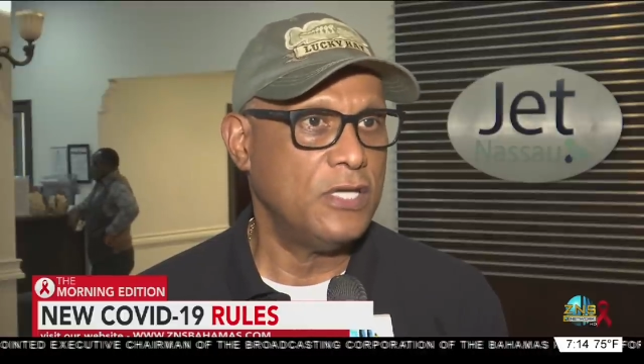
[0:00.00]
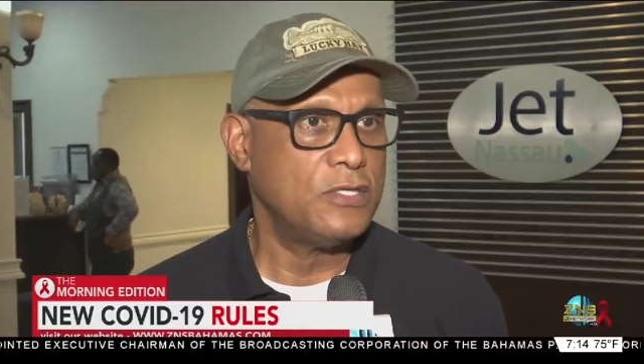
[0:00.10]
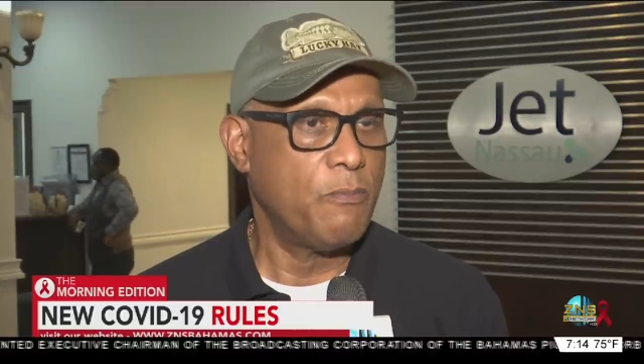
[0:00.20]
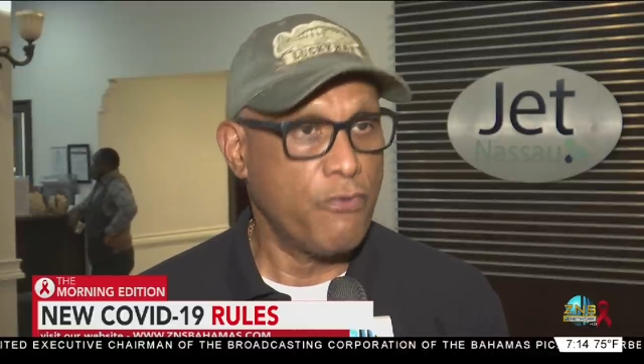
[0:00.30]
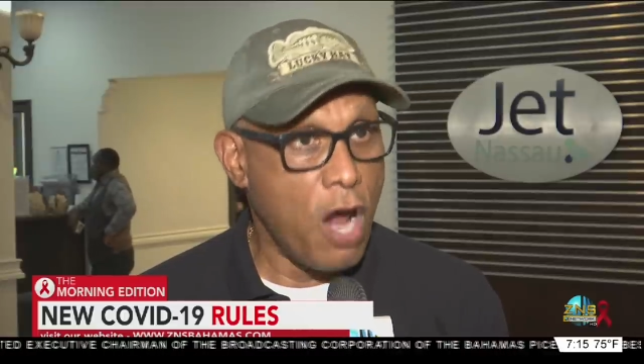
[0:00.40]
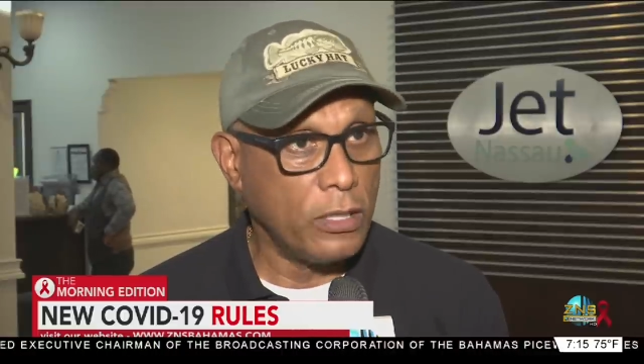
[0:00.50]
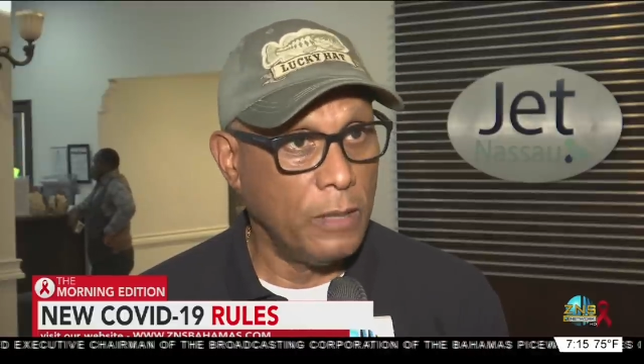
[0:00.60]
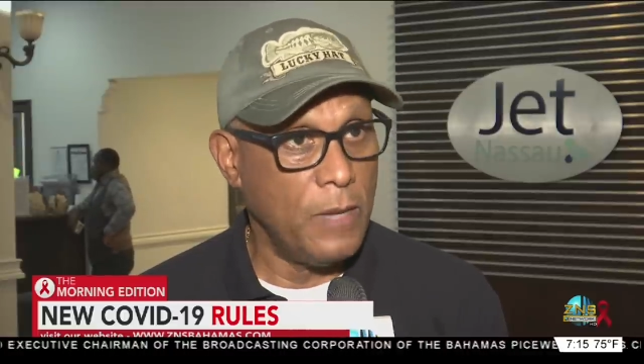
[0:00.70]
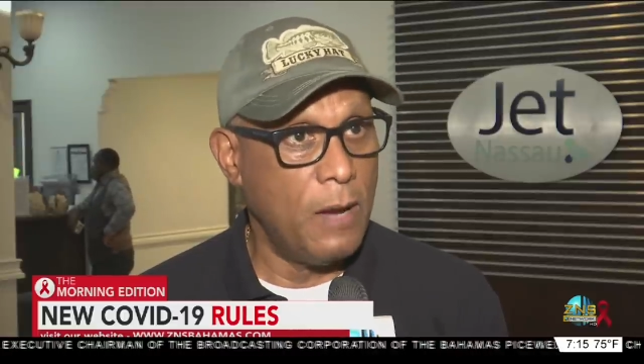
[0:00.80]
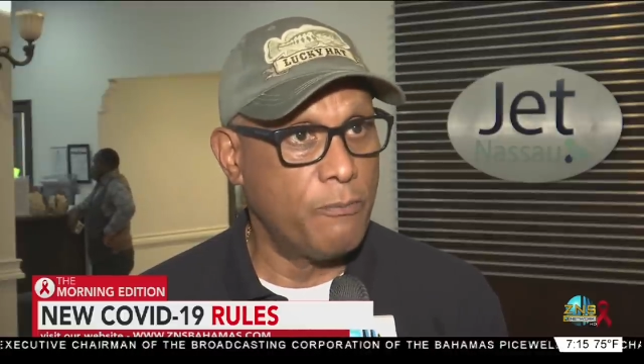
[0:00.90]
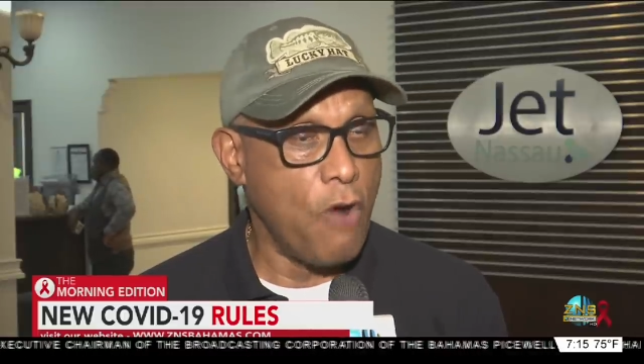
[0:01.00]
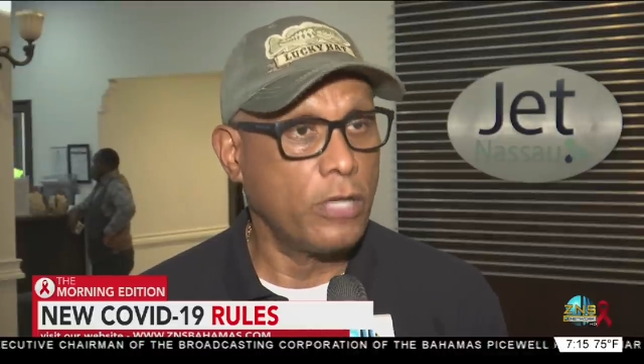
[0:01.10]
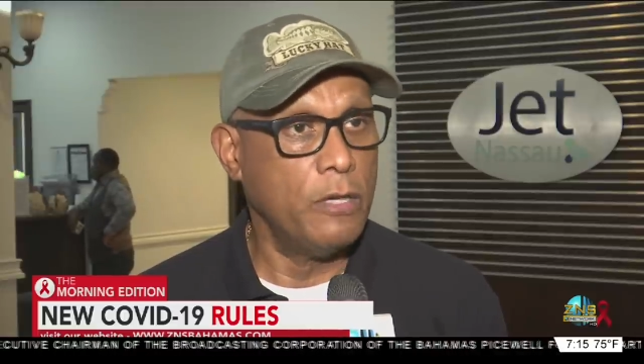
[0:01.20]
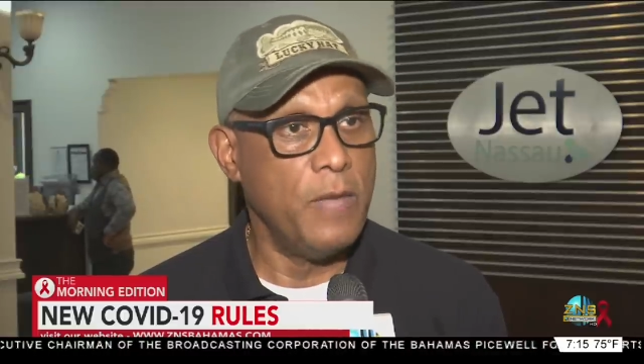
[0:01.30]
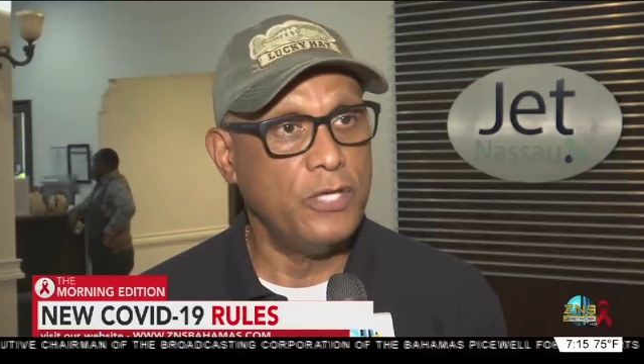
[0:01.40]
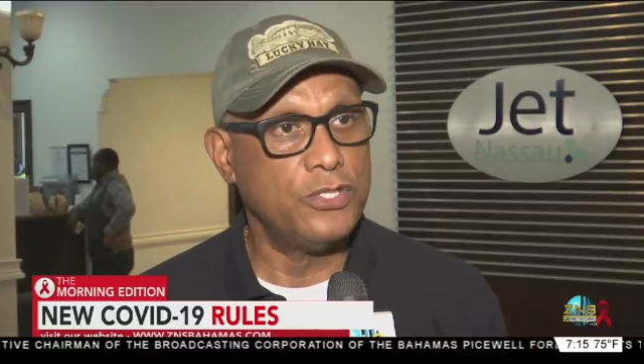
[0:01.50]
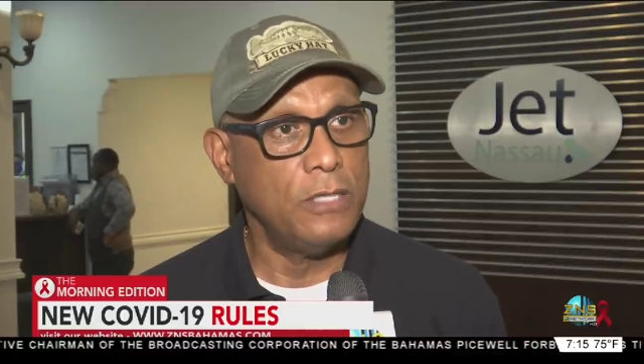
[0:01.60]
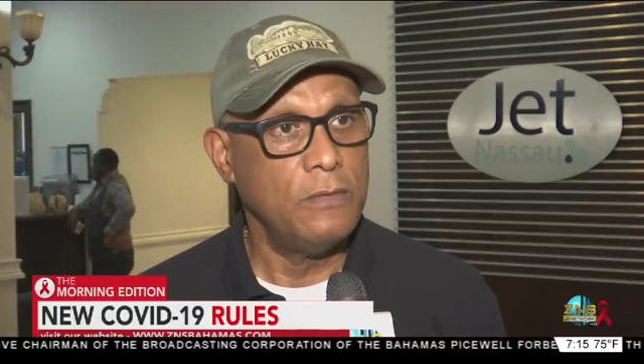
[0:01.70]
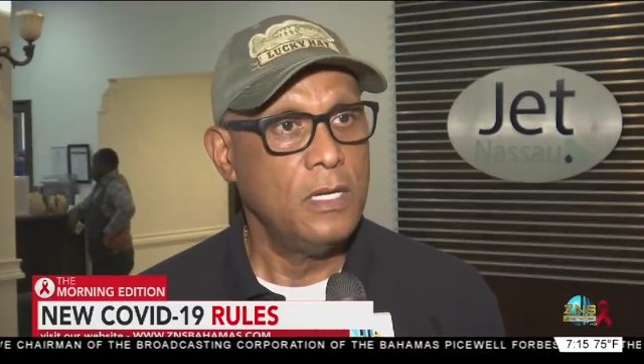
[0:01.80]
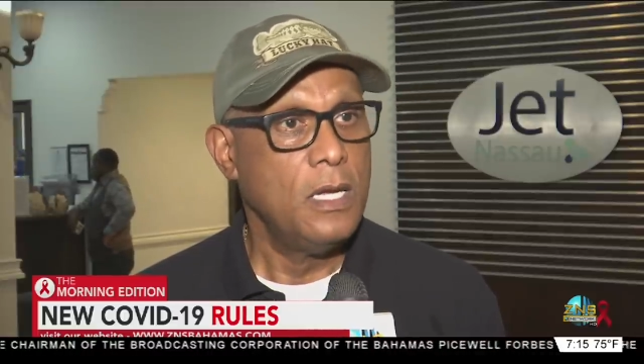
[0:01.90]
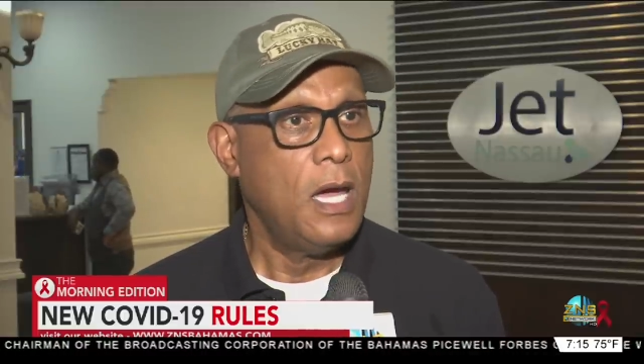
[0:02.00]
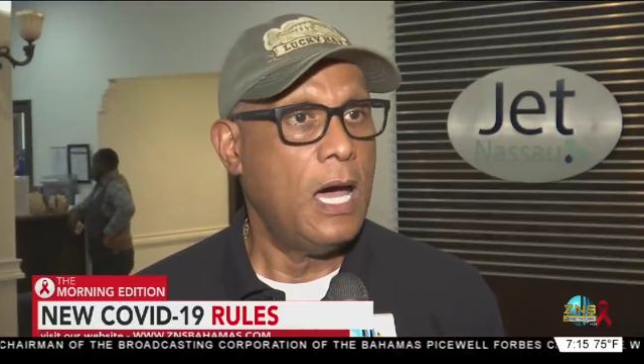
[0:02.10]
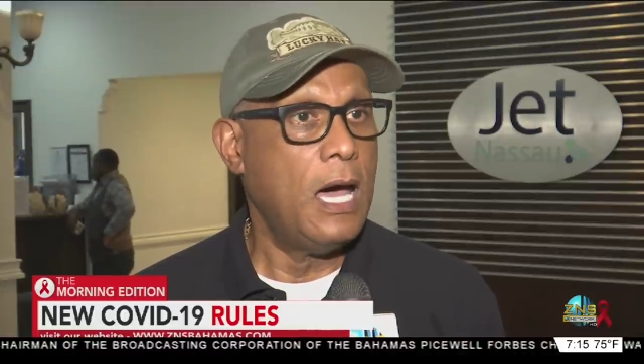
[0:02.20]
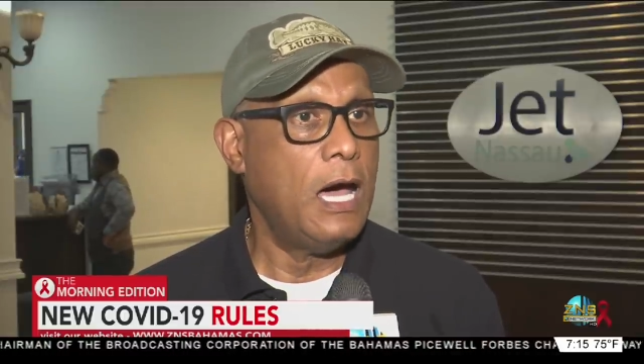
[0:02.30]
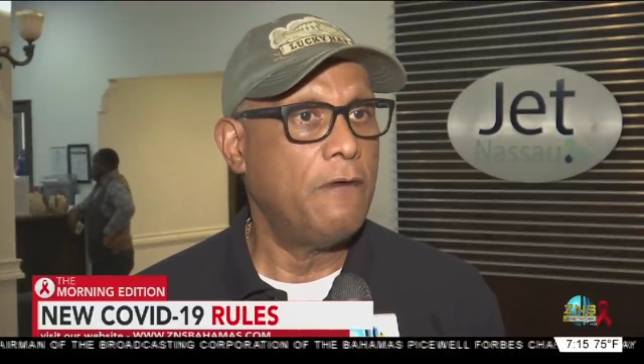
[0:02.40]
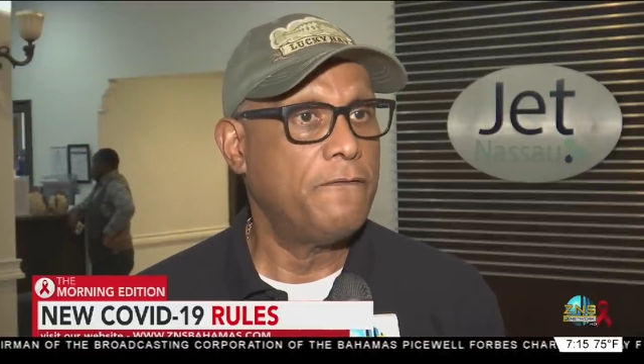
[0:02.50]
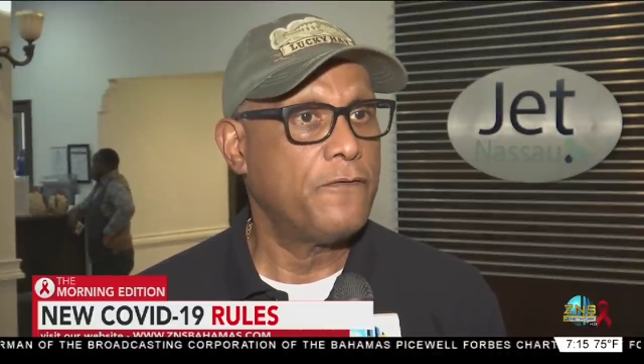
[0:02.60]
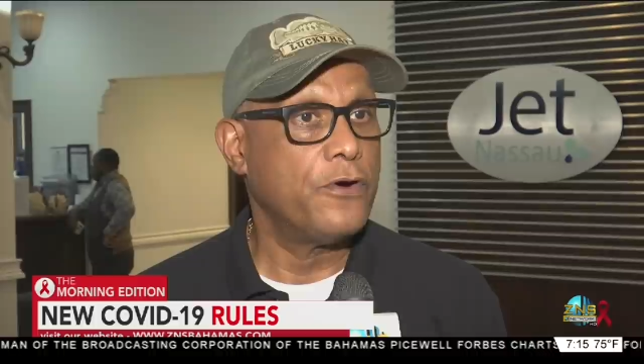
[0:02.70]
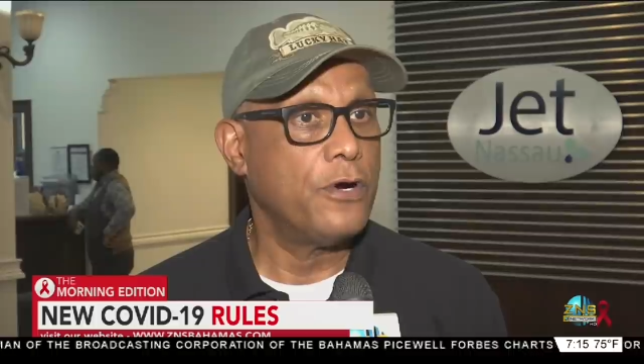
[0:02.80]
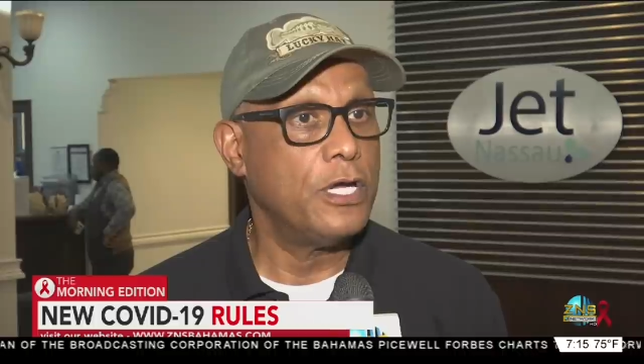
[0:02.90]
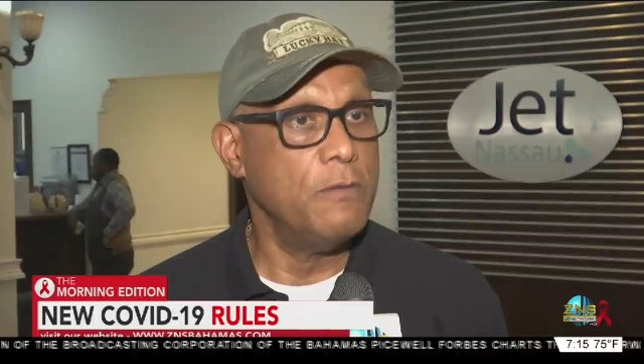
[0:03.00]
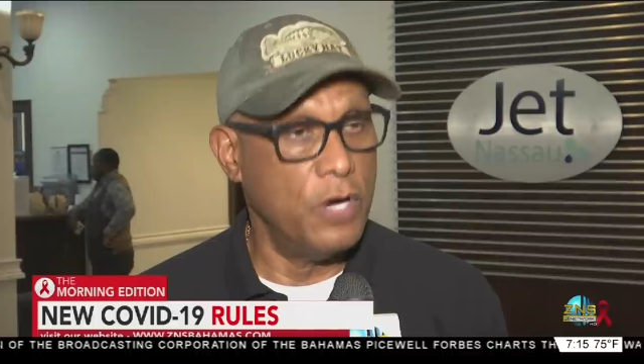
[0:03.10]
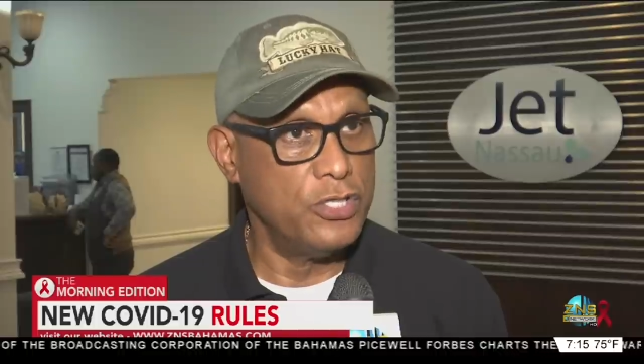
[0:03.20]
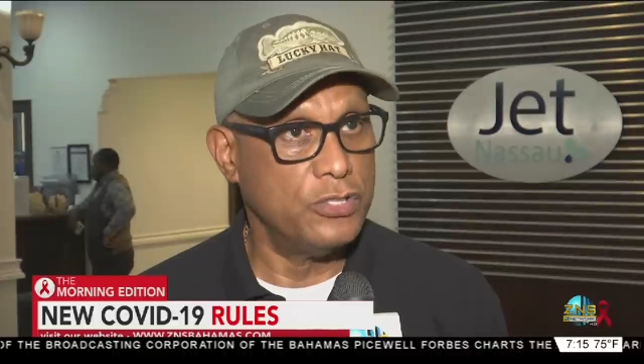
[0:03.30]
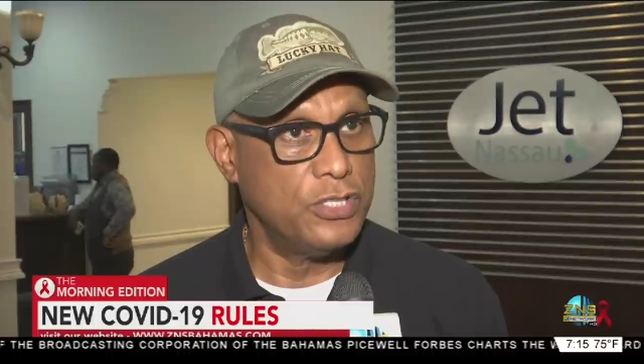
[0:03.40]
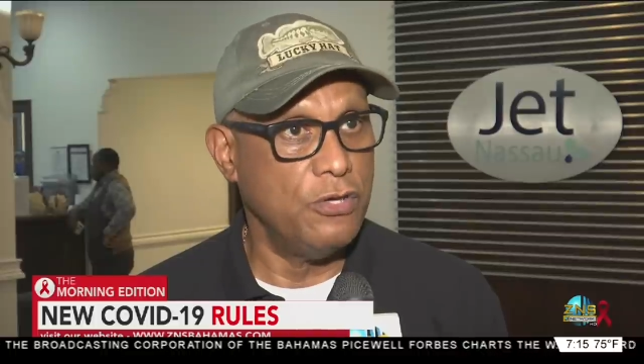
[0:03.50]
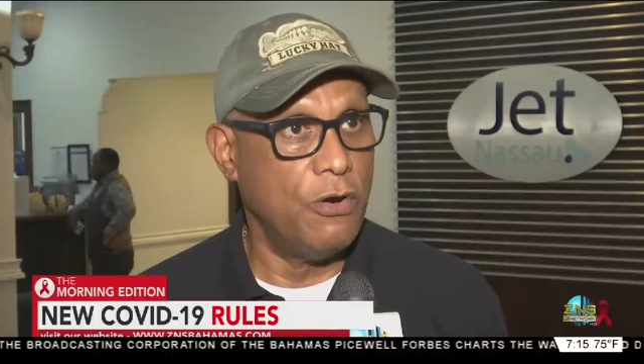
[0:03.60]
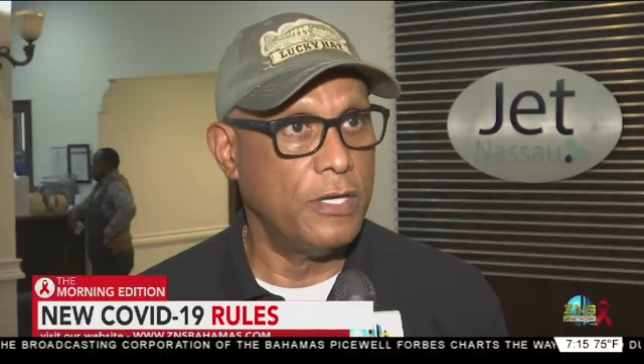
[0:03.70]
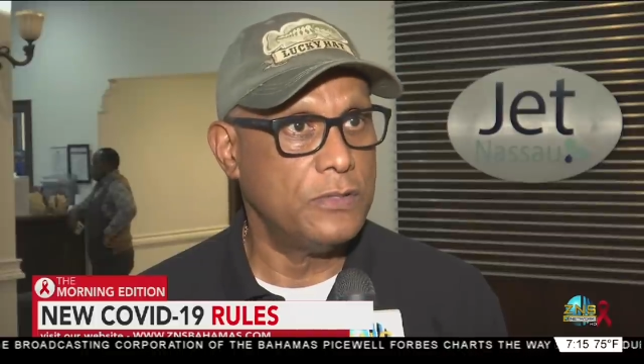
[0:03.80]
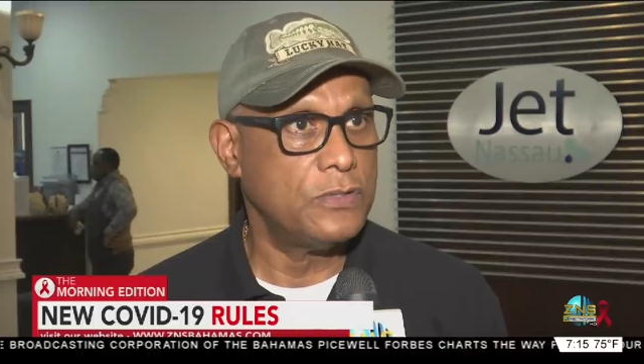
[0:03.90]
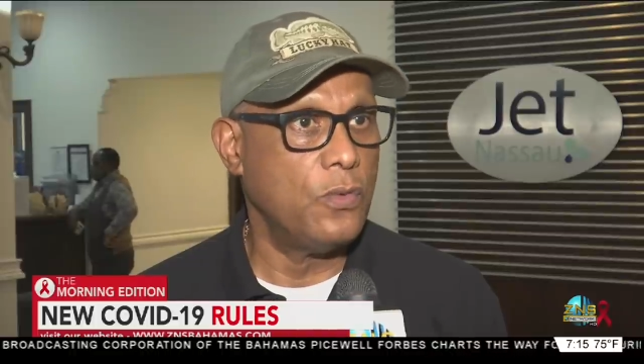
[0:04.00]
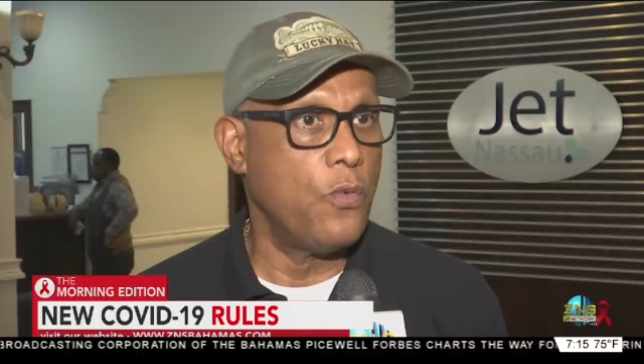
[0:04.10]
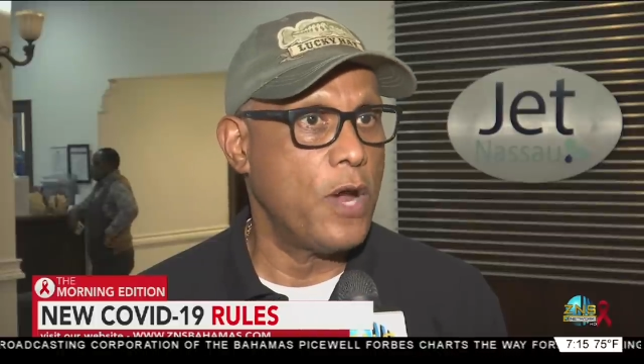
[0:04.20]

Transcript: is a proclamation for emergency orders